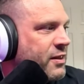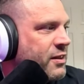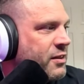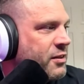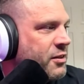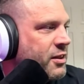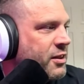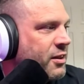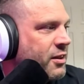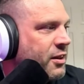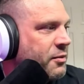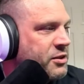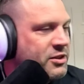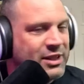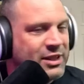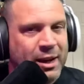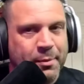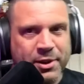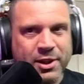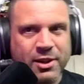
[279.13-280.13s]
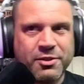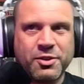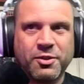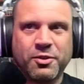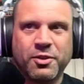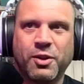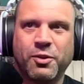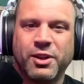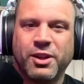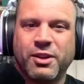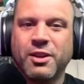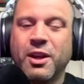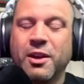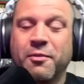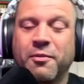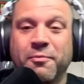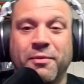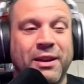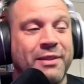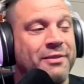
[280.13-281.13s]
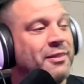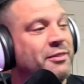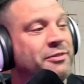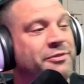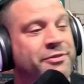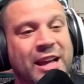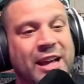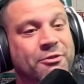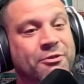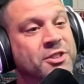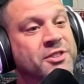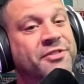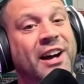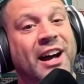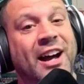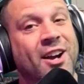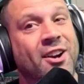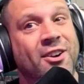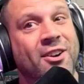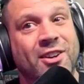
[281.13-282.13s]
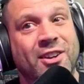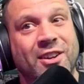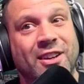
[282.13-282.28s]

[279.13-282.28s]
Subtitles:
All right, let me stop it there so I don't go in here. That was fire.